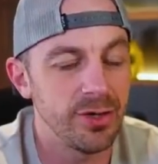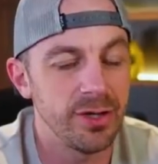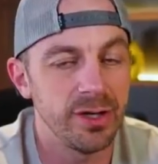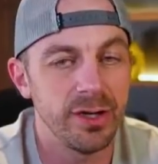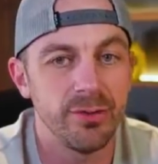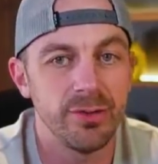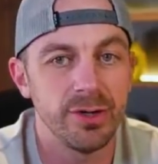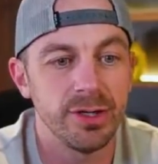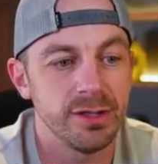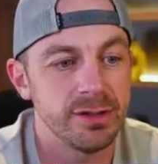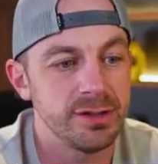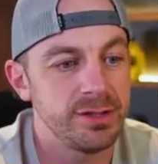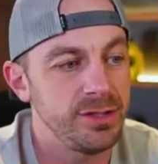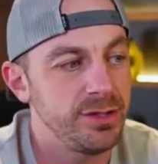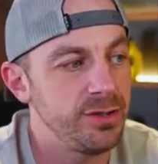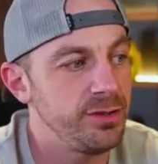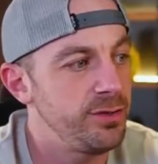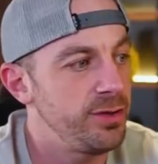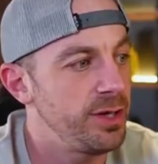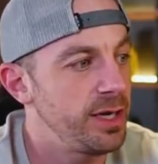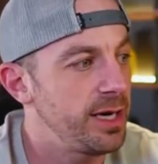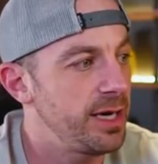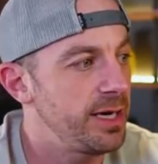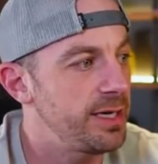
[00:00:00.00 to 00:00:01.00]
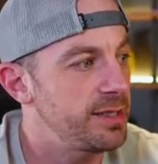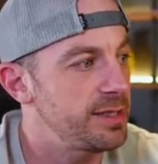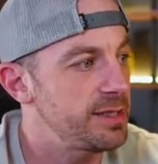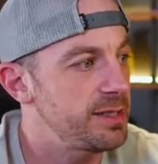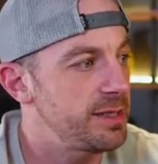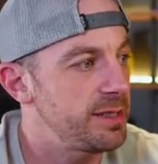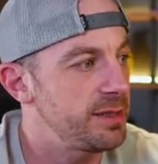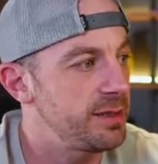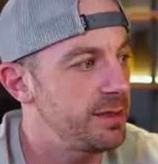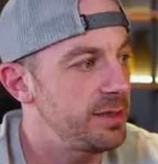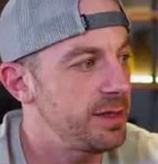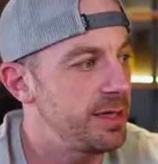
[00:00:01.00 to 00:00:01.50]
And I want you guys
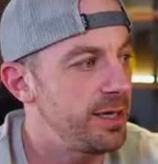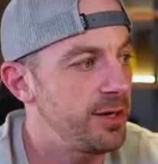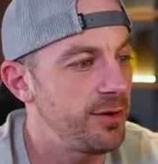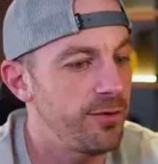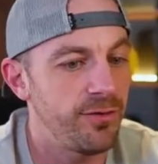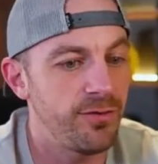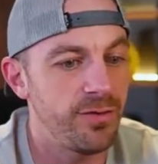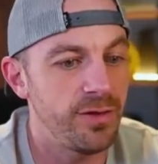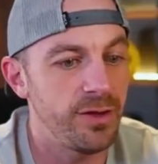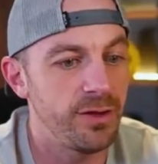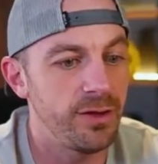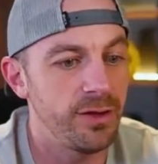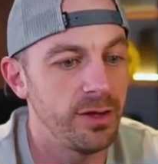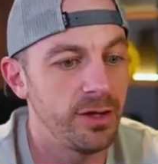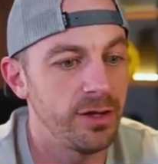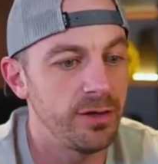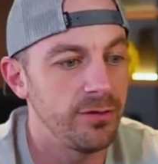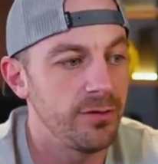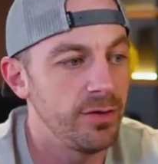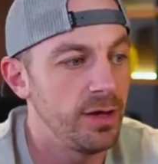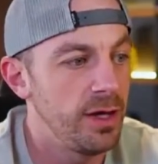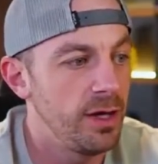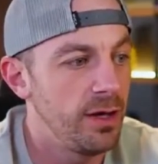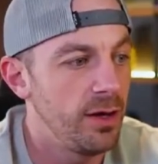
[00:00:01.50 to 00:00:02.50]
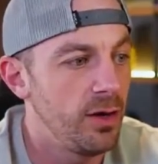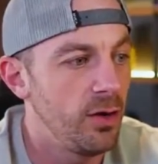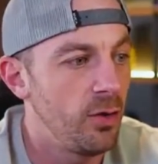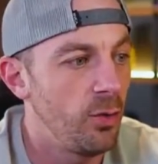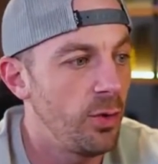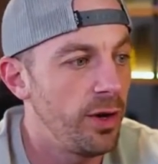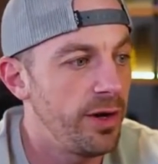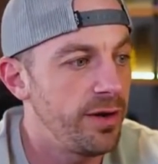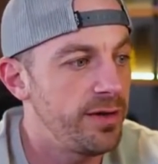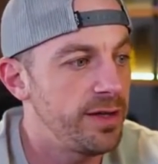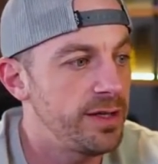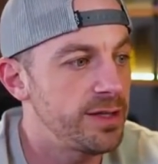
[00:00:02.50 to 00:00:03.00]
to get a feel of
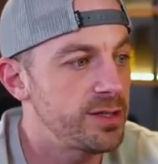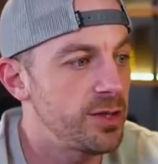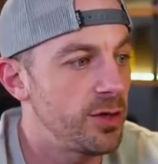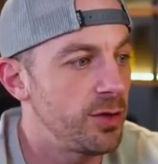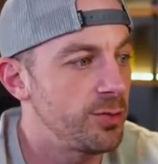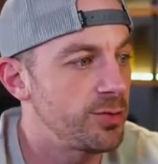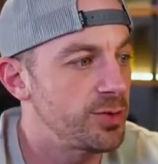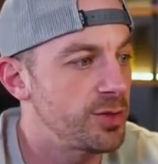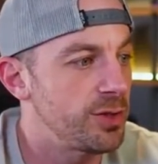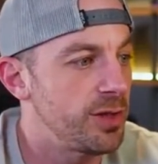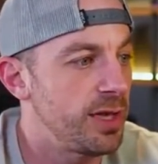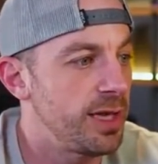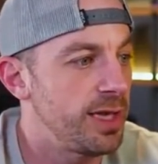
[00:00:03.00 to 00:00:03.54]
what these homes are